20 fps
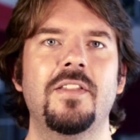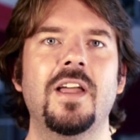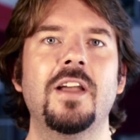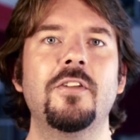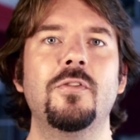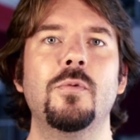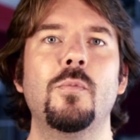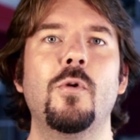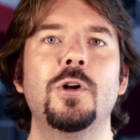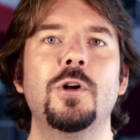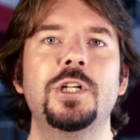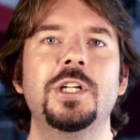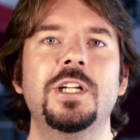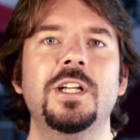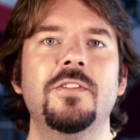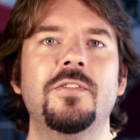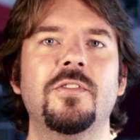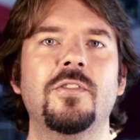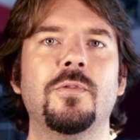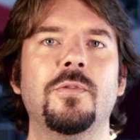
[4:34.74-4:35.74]
Thanks for
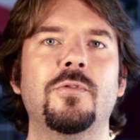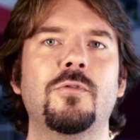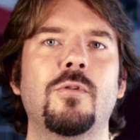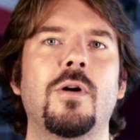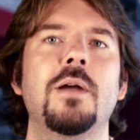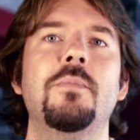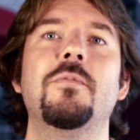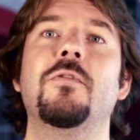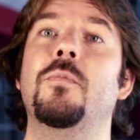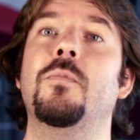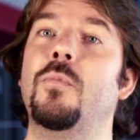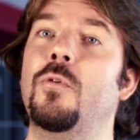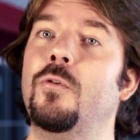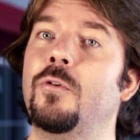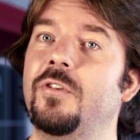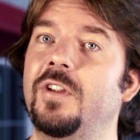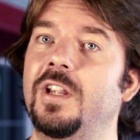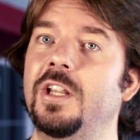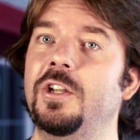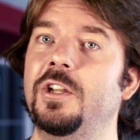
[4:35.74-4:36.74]
watching and subscribe for
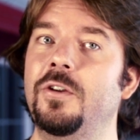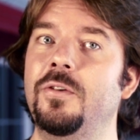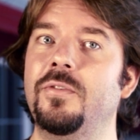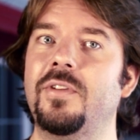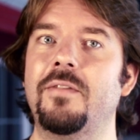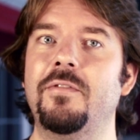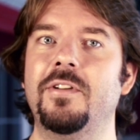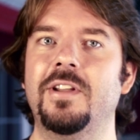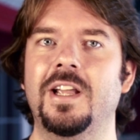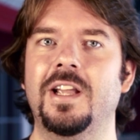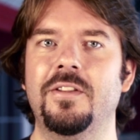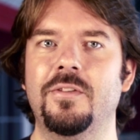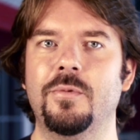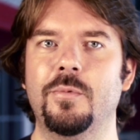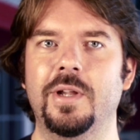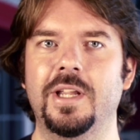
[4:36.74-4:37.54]
more D-News every day of the